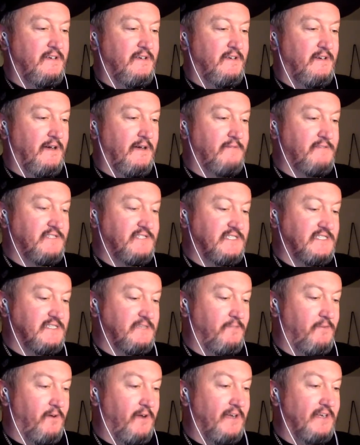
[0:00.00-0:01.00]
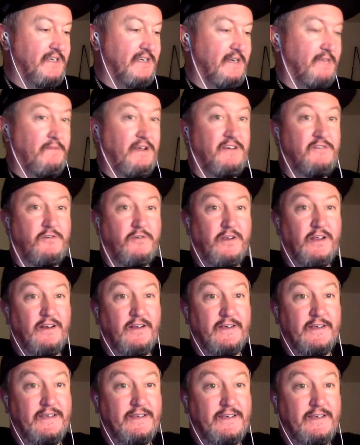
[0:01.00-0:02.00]
I was disappointed, I'm not going to lie.
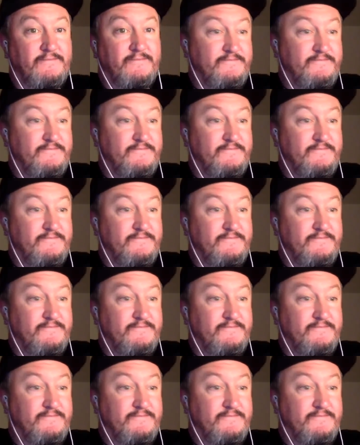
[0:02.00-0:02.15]
Yeah.